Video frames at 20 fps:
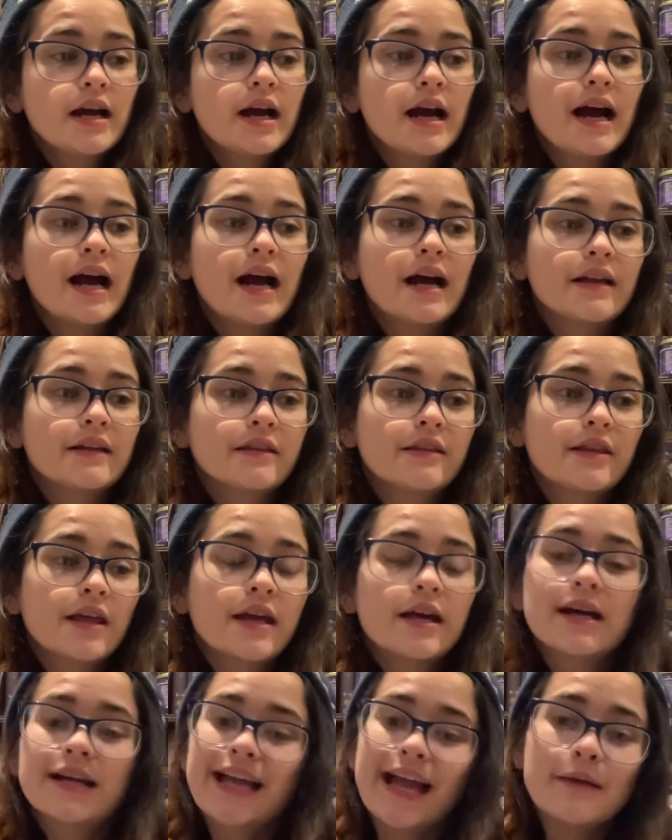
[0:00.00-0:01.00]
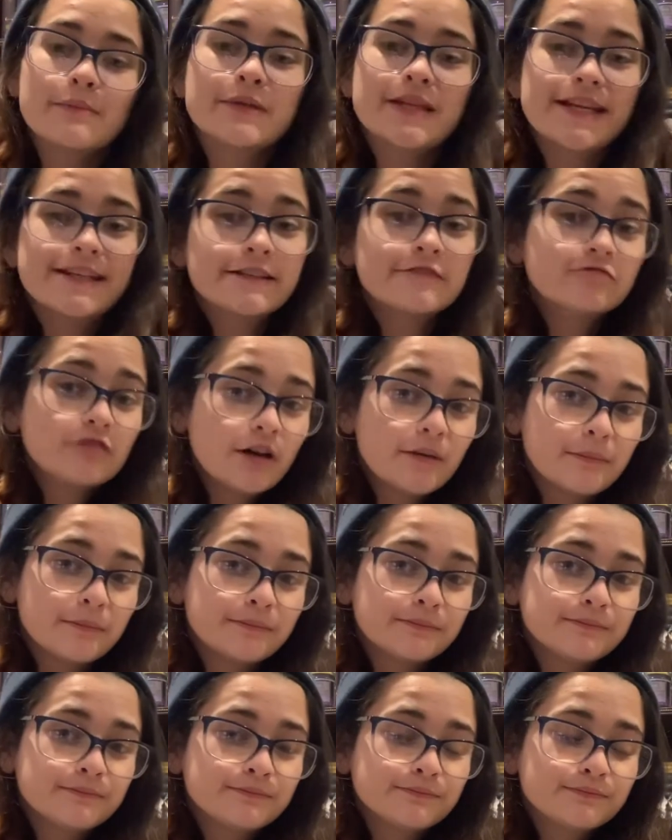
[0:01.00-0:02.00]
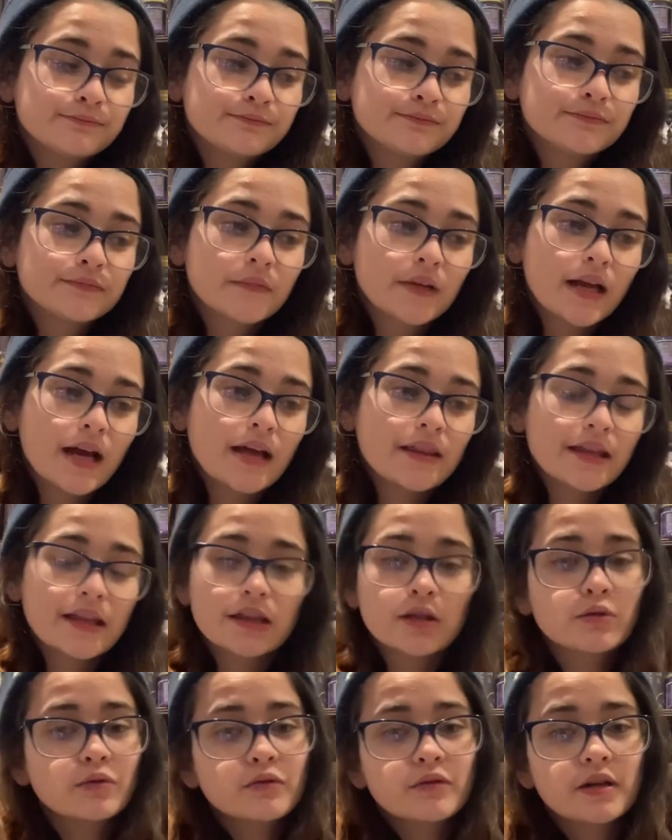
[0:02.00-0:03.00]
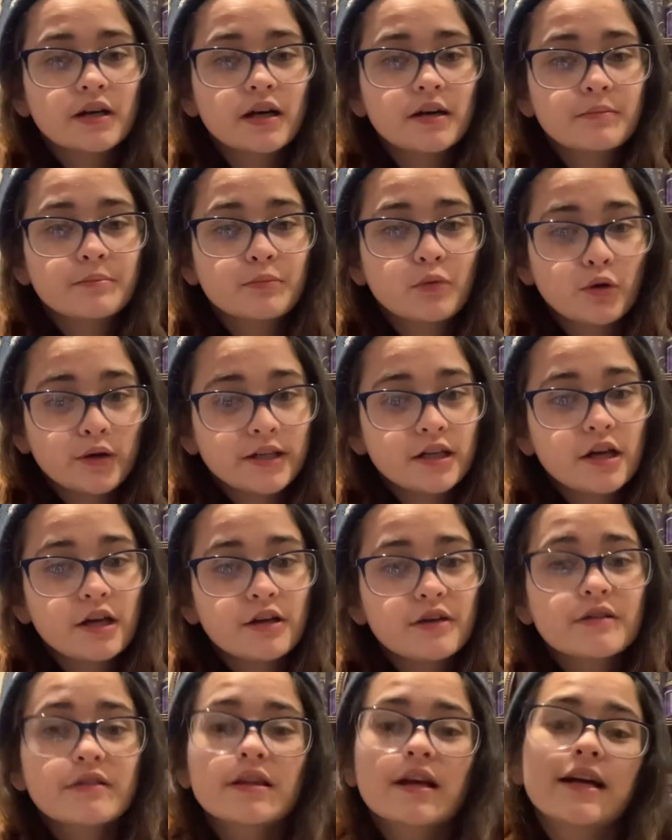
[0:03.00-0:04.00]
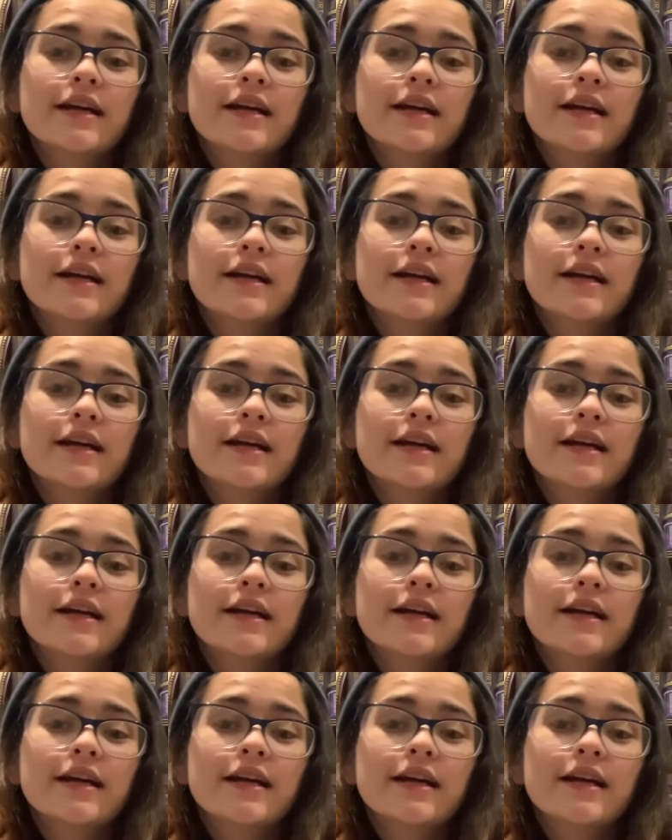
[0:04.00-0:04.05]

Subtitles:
and they are kept in a room, and that's all the boy knows.